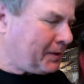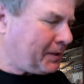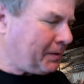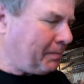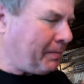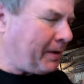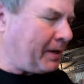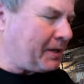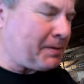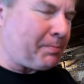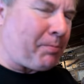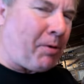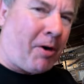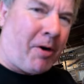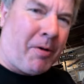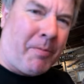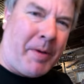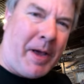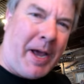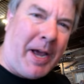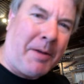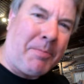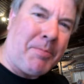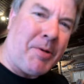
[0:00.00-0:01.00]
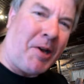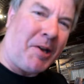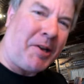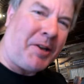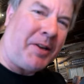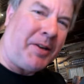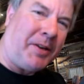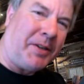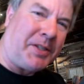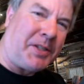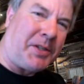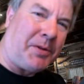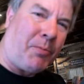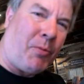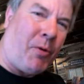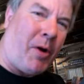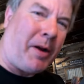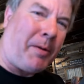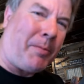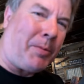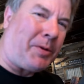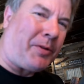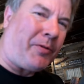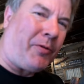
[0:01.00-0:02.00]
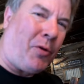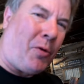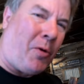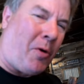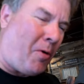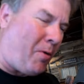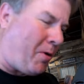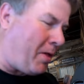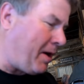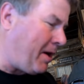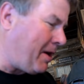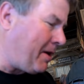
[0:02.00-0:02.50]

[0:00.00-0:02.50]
It's the best part of backpacking is the breakfast, the the